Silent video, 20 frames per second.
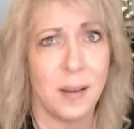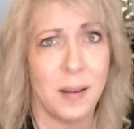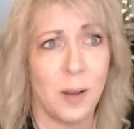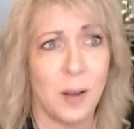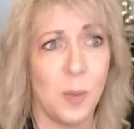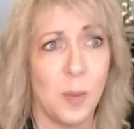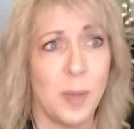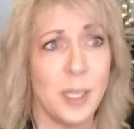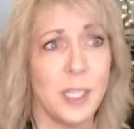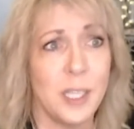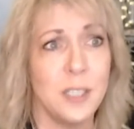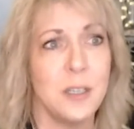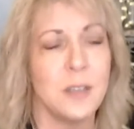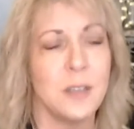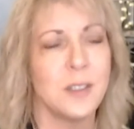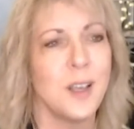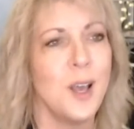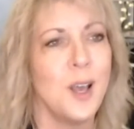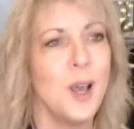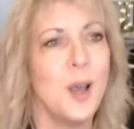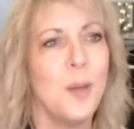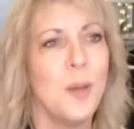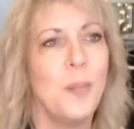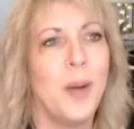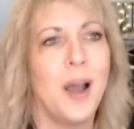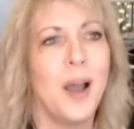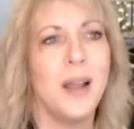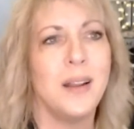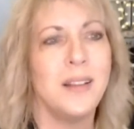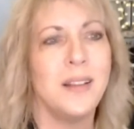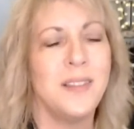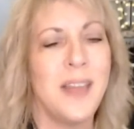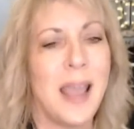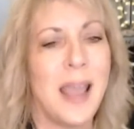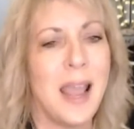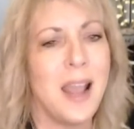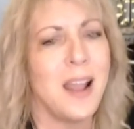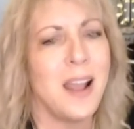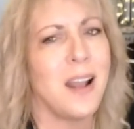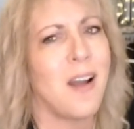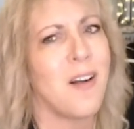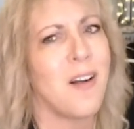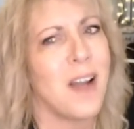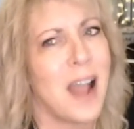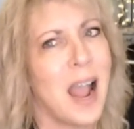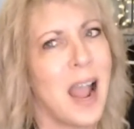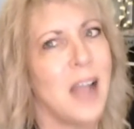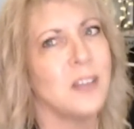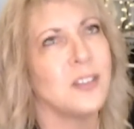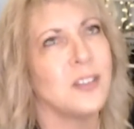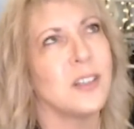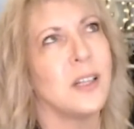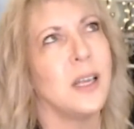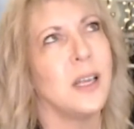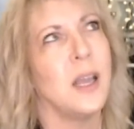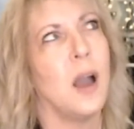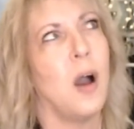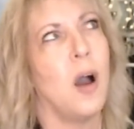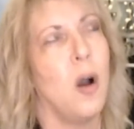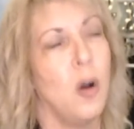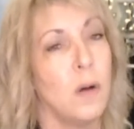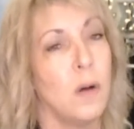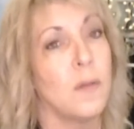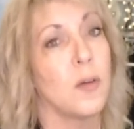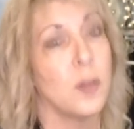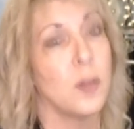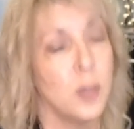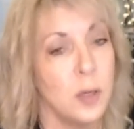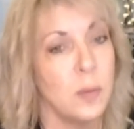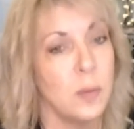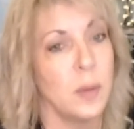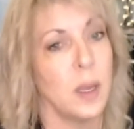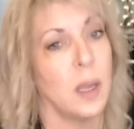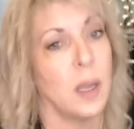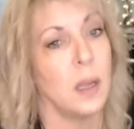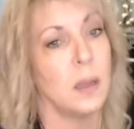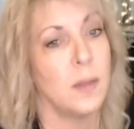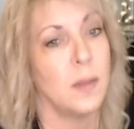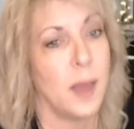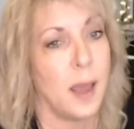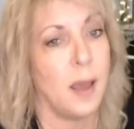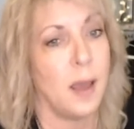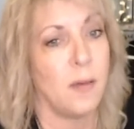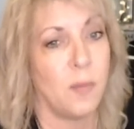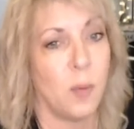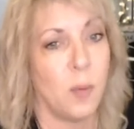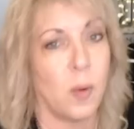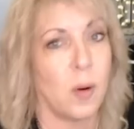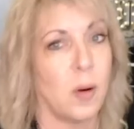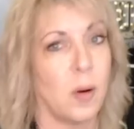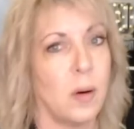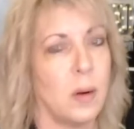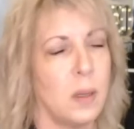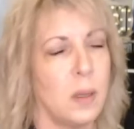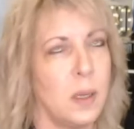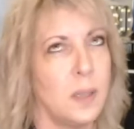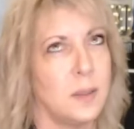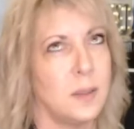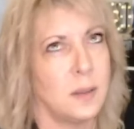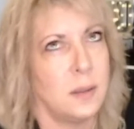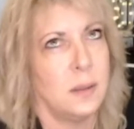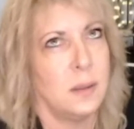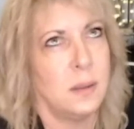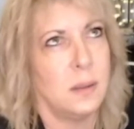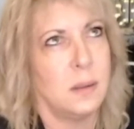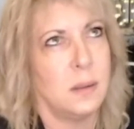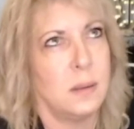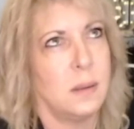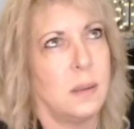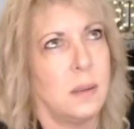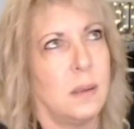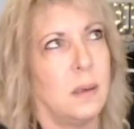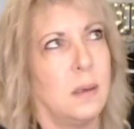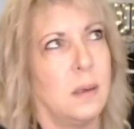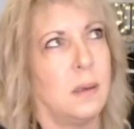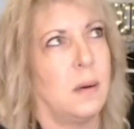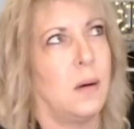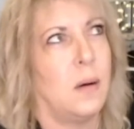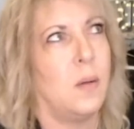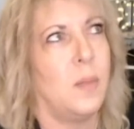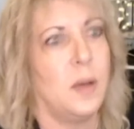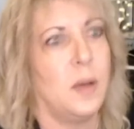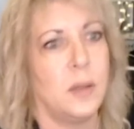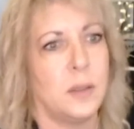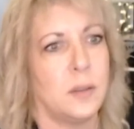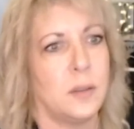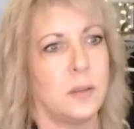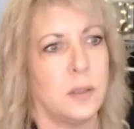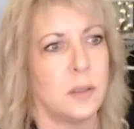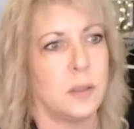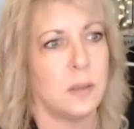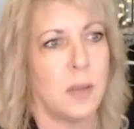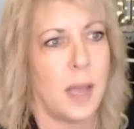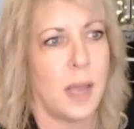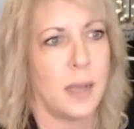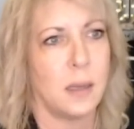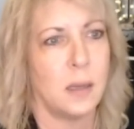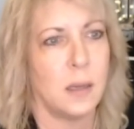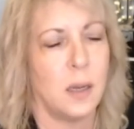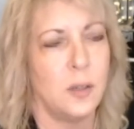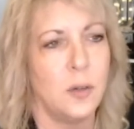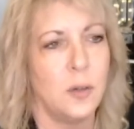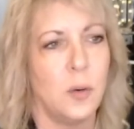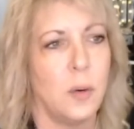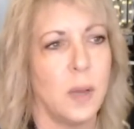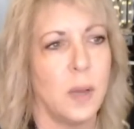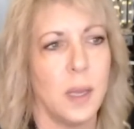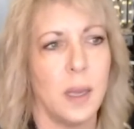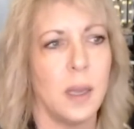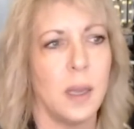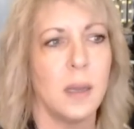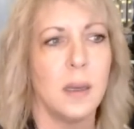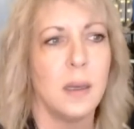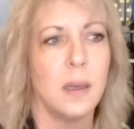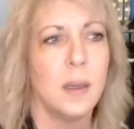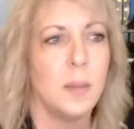Oh my goodness. But they are actually overdoing the F word. It's almost just like annoying.